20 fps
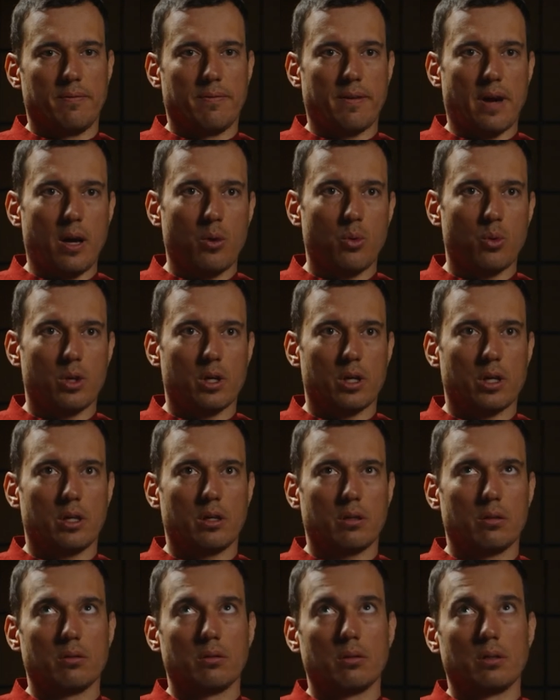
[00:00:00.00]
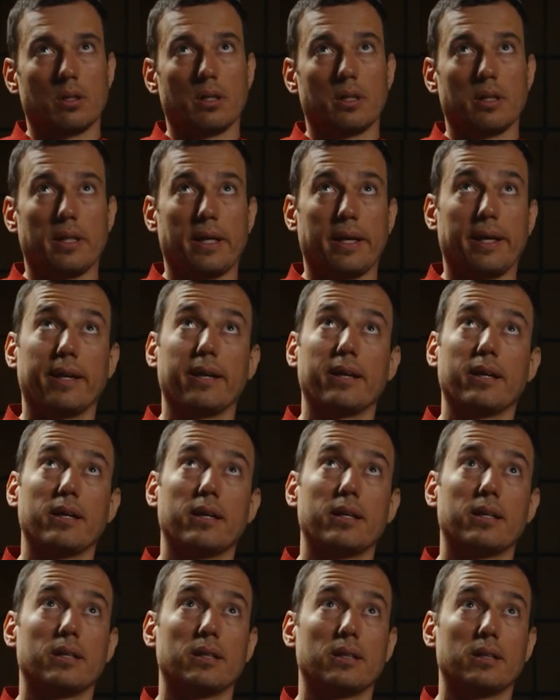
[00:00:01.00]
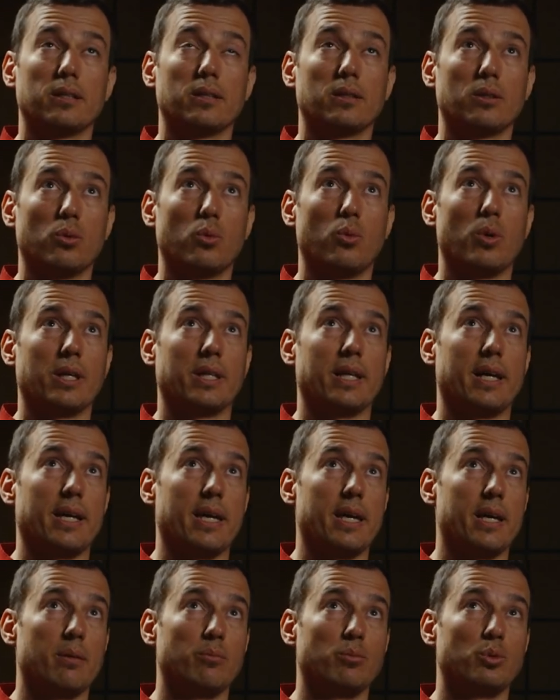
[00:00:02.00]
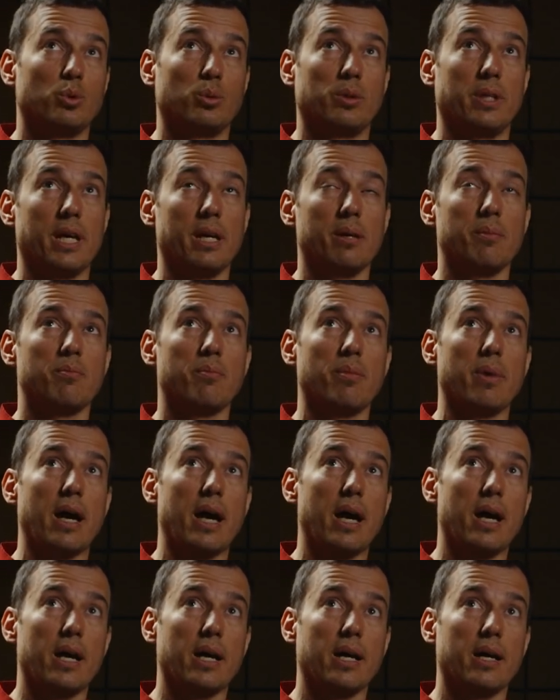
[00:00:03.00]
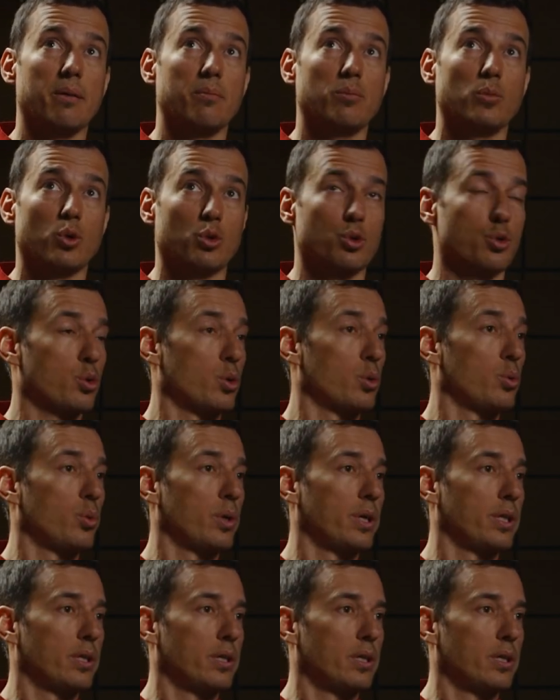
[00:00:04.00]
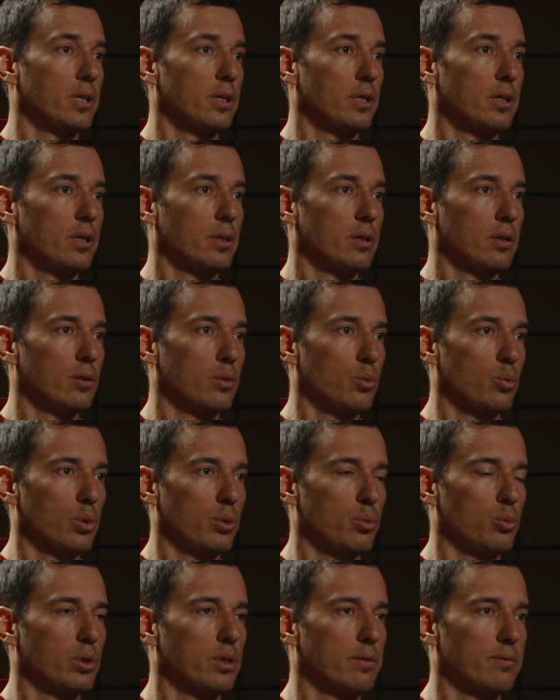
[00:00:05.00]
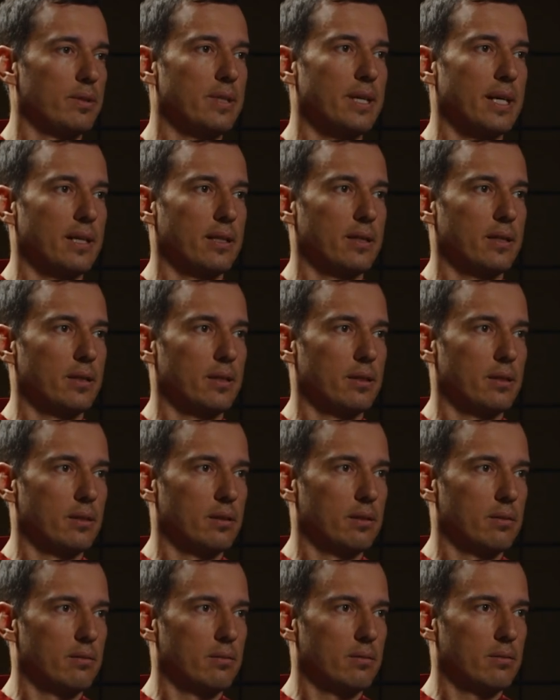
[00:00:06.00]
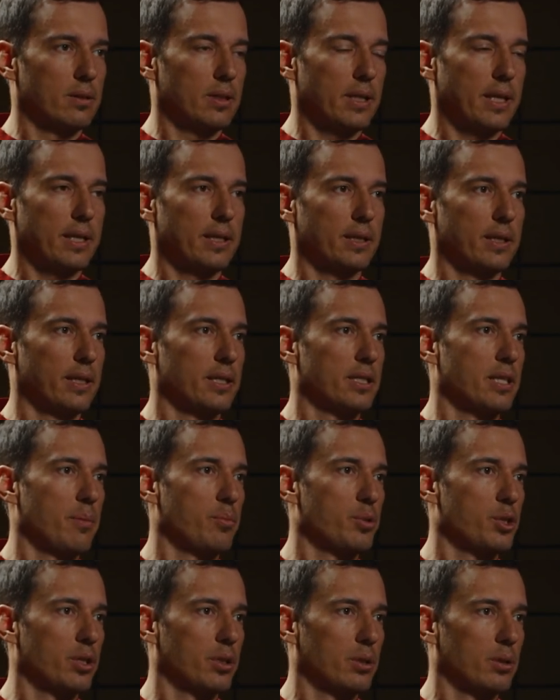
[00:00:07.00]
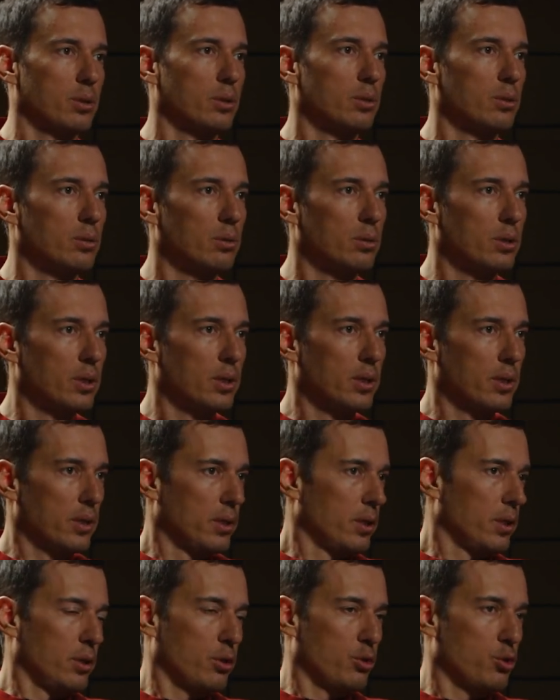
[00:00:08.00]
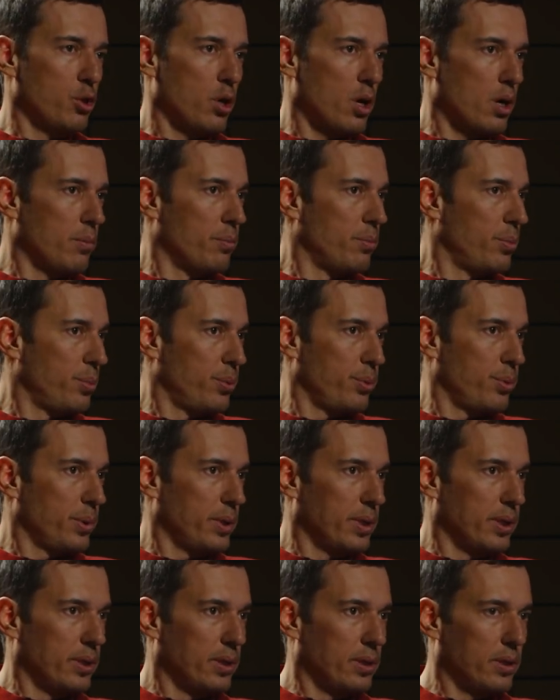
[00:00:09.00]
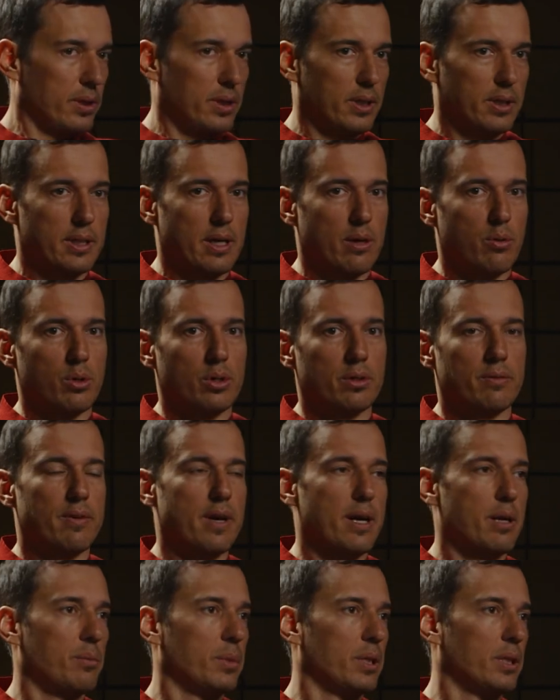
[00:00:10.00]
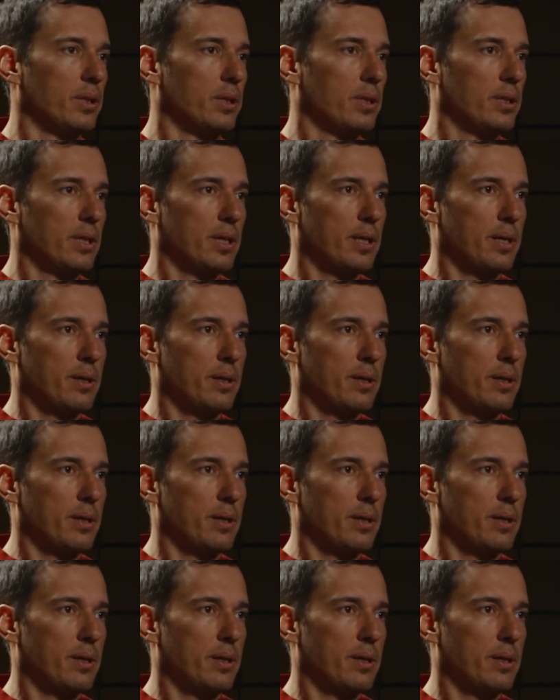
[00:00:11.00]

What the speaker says: If I were like what I am today, I am not sure whether we would have done like an exceptional job in our environment